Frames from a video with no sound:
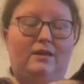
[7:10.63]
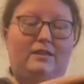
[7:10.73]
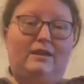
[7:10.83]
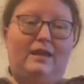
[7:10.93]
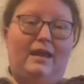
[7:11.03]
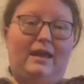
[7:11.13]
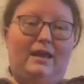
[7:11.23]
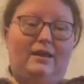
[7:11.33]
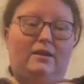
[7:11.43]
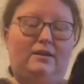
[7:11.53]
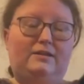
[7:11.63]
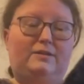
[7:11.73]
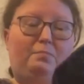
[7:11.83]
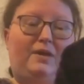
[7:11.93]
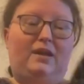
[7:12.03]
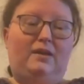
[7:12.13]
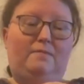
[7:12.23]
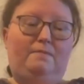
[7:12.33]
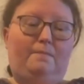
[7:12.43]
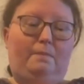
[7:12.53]
they can
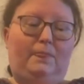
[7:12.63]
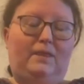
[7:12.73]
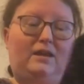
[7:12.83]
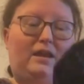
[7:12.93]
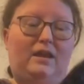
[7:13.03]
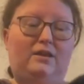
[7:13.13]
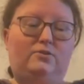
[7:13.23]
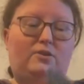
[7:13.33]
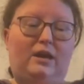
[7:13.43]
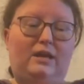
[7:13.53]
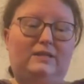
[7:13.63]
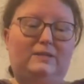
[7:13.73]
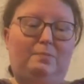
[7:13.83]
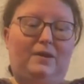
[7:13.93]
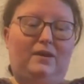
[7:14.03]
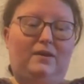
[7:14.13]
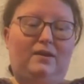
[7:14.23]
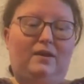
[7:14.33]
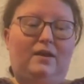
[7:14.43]
spin. They can try and spin.